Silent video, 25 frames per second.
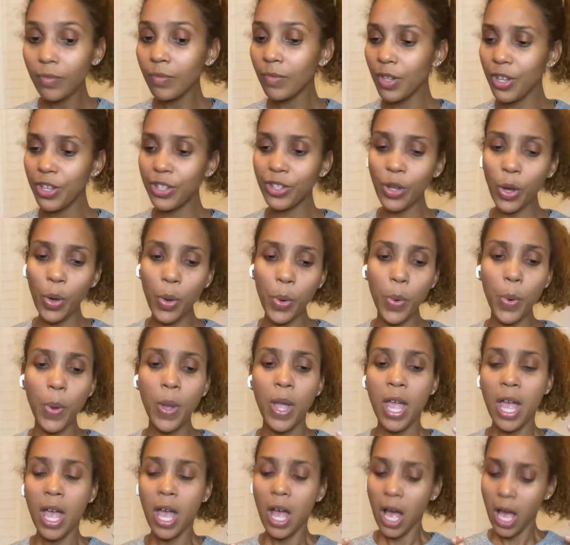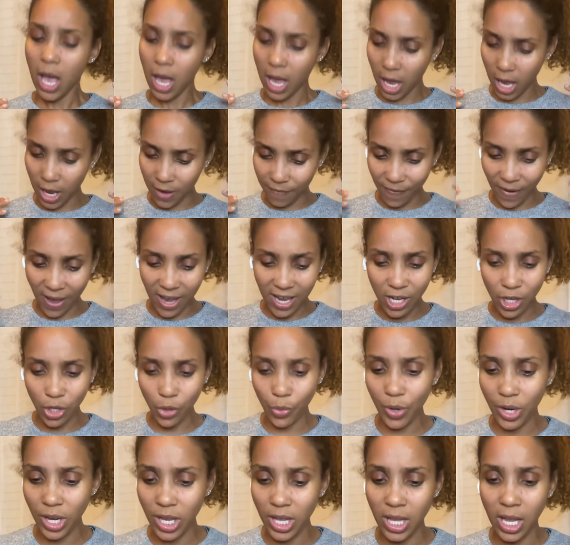So if I can do
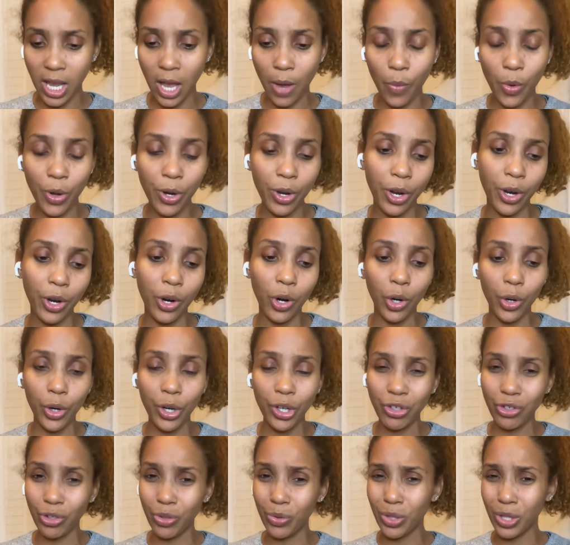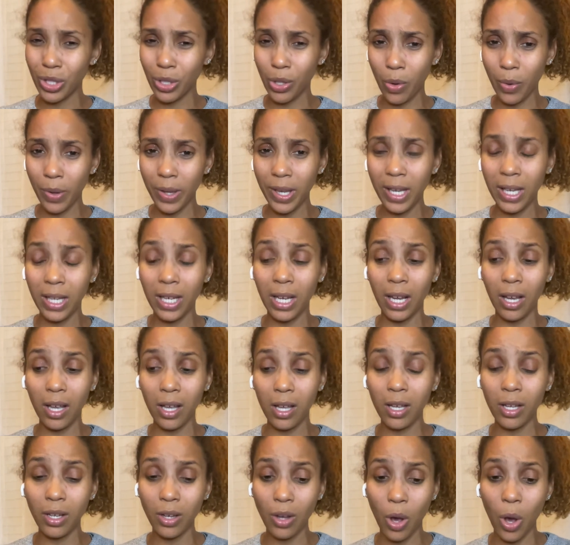anything, I want to encourage you to go ahead and
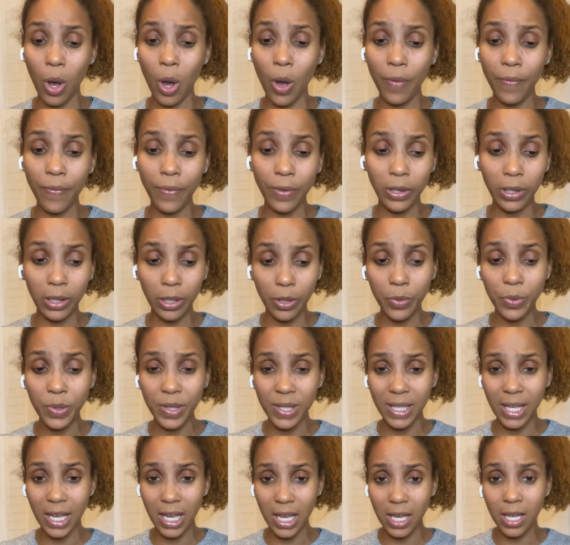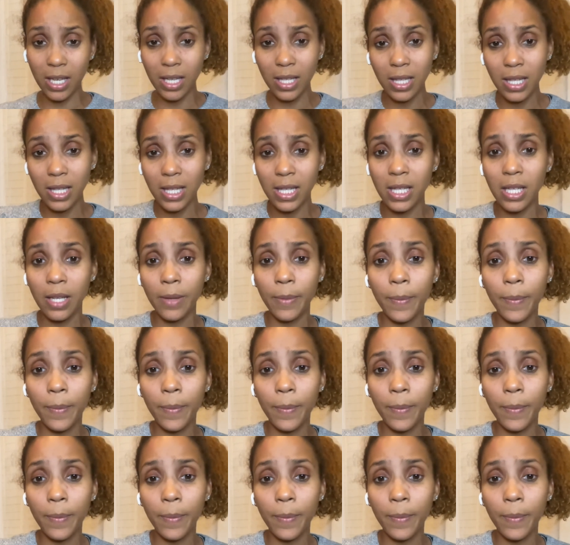cut off loose ends